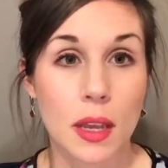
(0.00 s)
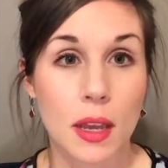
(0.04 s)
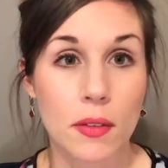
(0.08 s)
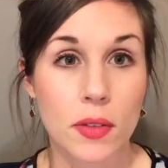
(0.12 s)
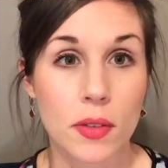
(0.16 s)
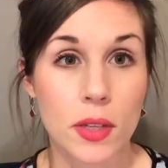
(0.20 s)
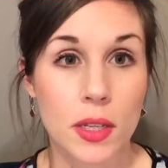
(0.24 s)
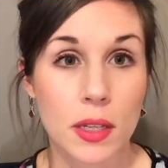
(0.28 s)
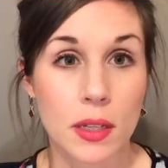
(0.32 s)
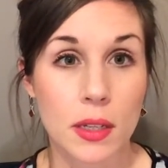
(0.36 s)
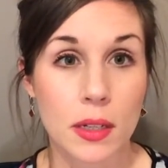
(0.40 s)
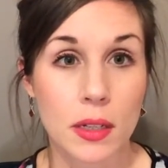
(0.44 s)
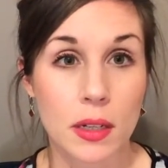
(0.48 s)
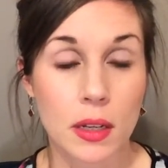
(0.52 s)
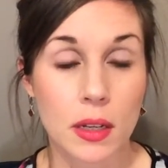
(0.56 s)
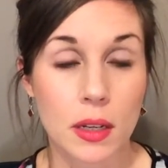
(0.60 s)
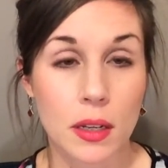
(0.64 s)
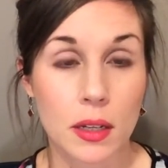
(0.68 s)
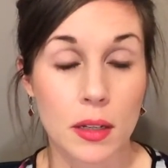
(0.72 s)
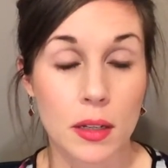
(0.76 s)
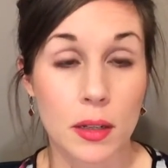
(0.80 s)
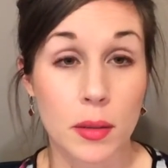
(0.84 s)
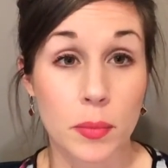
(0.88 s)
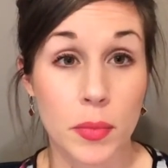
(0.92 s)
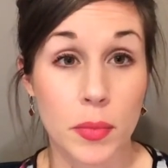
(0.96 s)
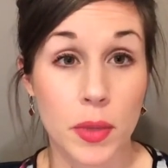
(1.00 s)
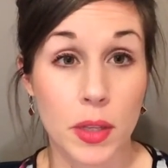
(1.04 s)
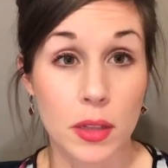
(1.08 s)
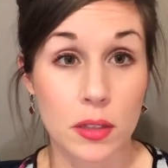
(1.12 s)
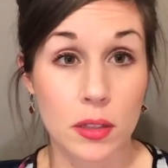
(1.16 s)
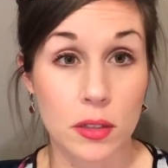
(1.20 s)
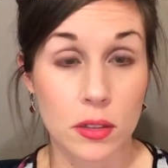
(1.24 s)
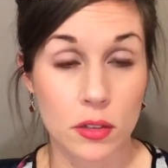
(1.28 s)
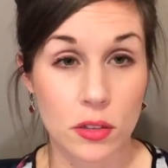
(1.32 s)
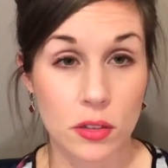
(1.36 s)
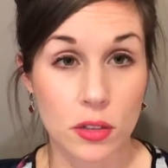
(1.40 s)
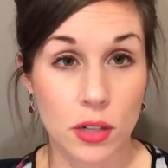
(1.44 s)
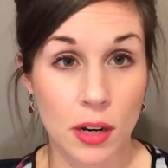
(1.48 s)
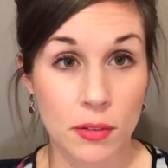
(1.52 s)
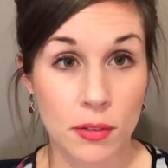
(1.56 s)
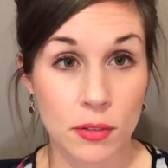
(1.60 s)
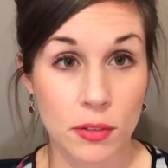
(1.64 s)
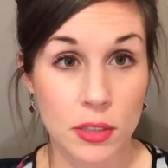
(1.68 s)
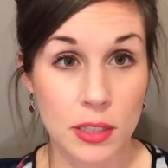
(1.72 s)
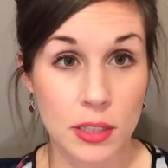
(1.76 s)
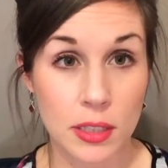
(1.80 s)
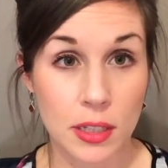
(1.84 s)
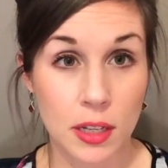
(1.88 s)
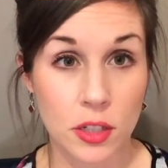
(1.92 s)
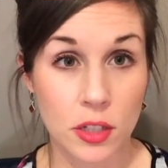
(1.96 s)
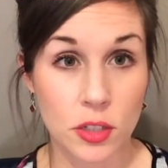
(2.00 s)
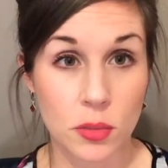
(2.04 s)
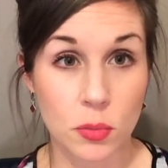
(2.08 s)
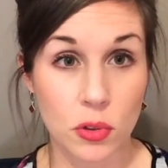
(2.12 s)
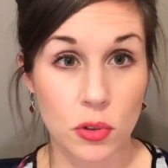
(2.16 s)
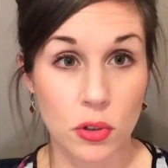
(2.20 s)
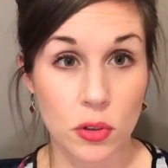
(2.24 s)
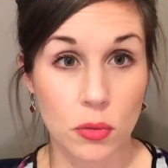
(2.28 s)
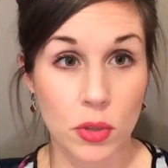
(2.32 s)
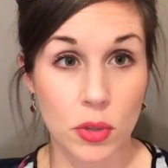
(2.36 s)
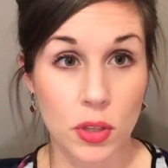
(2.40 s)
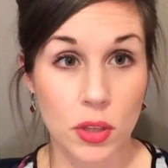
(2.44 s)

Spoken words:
having a little travel sketchbook